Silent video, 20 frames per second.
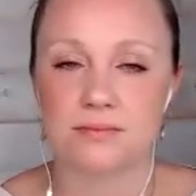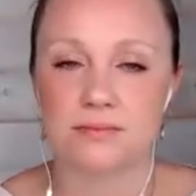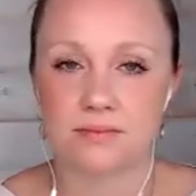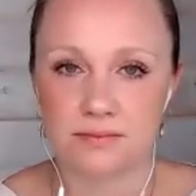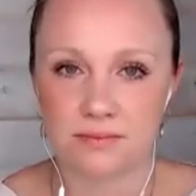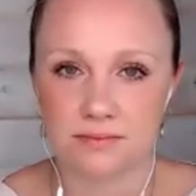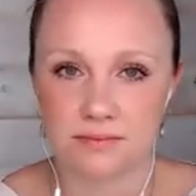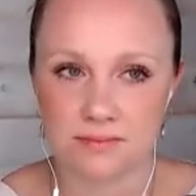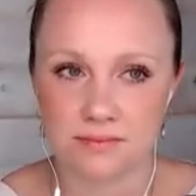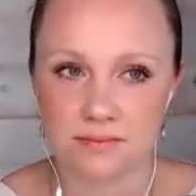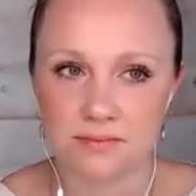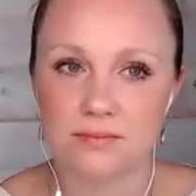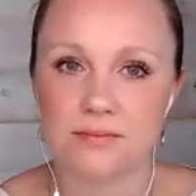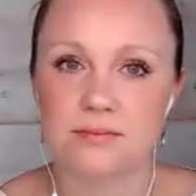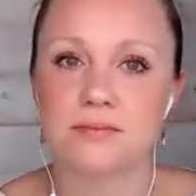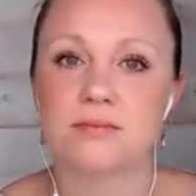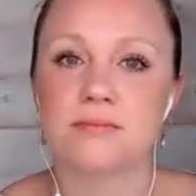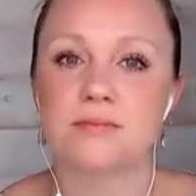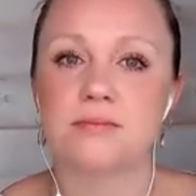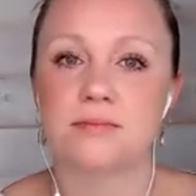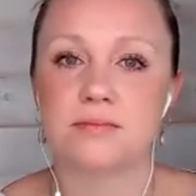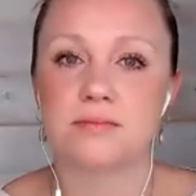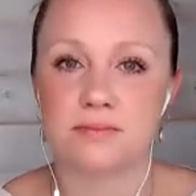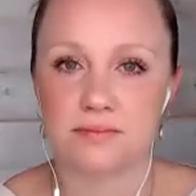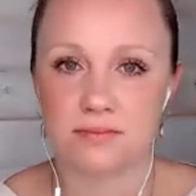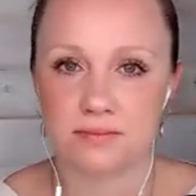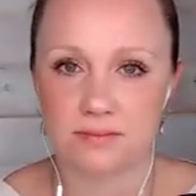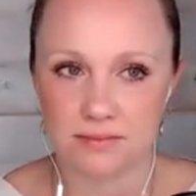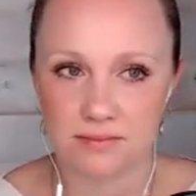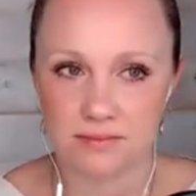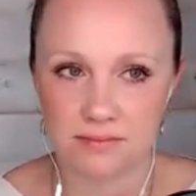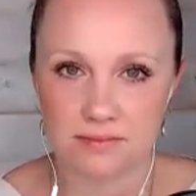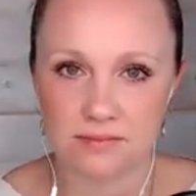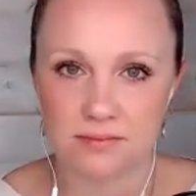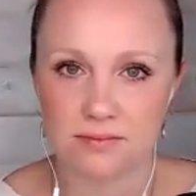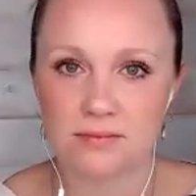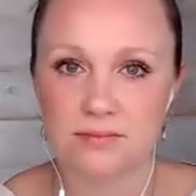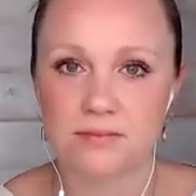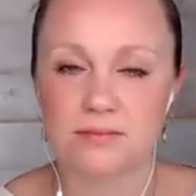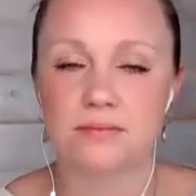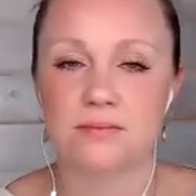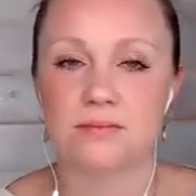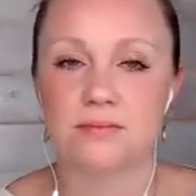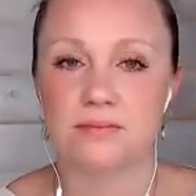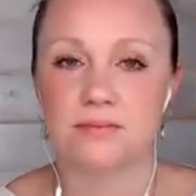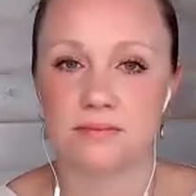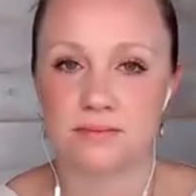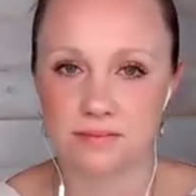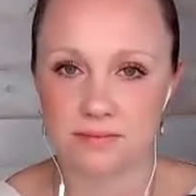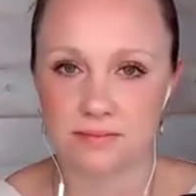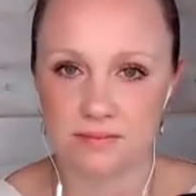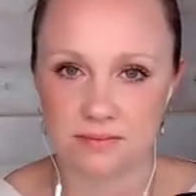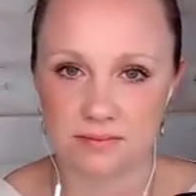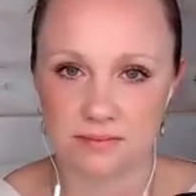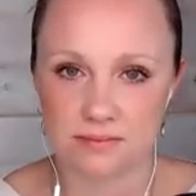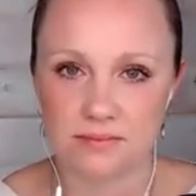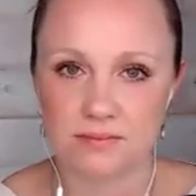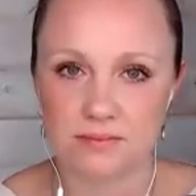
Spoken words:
or if you're playing a sport, there is a level of practice.